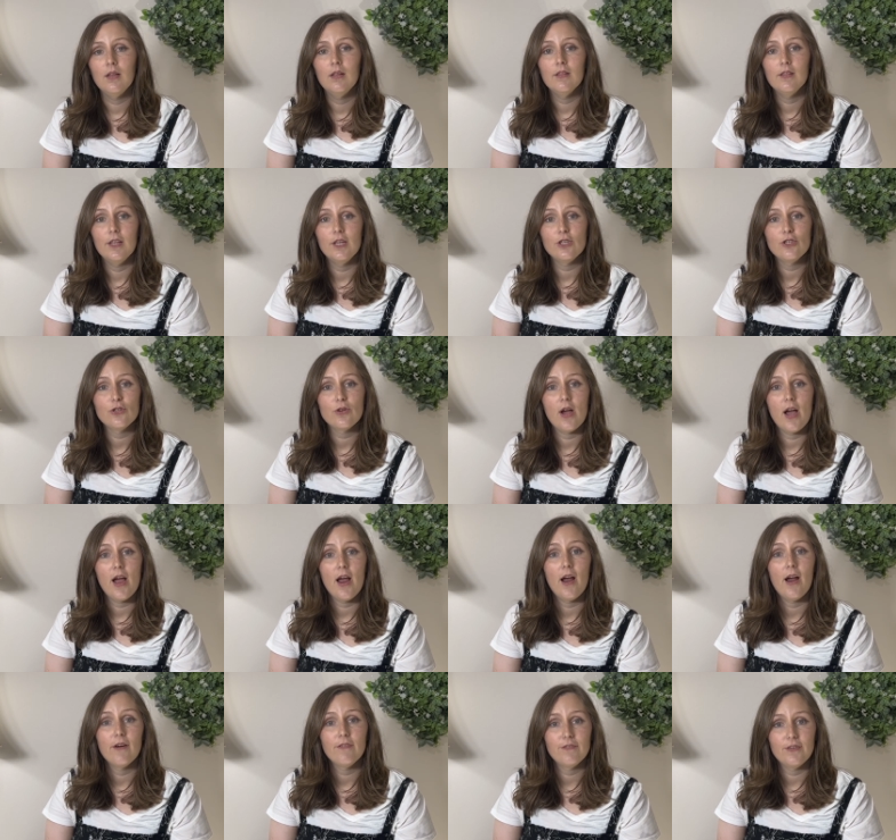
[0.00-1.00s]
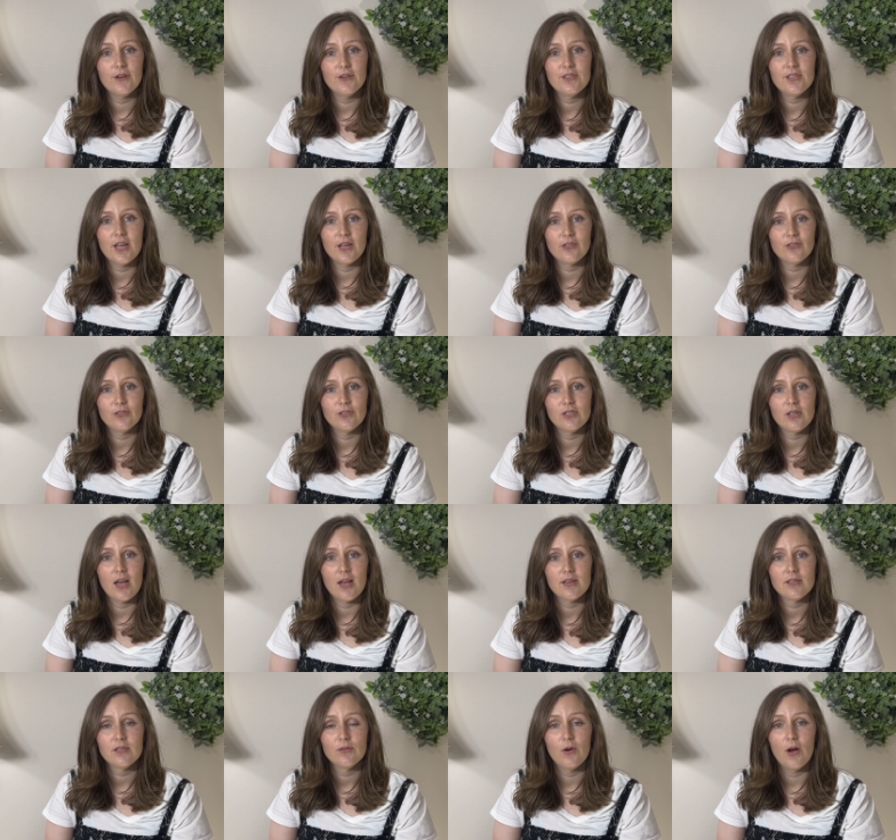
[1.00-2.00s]
Let's try our first
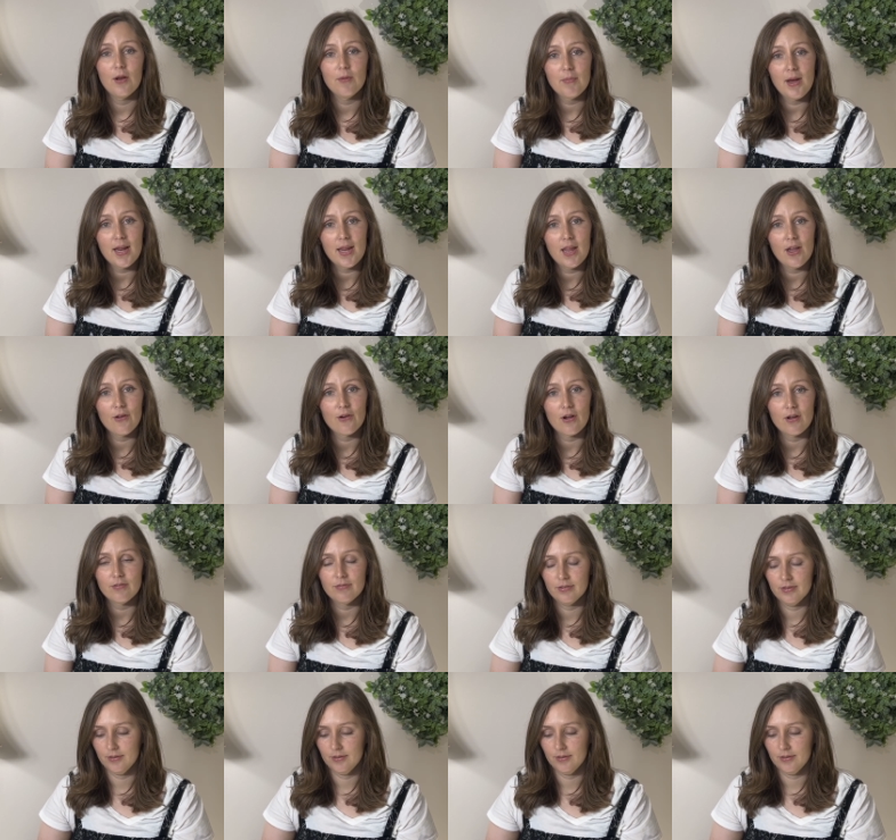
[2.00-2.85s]
exercise on my count off.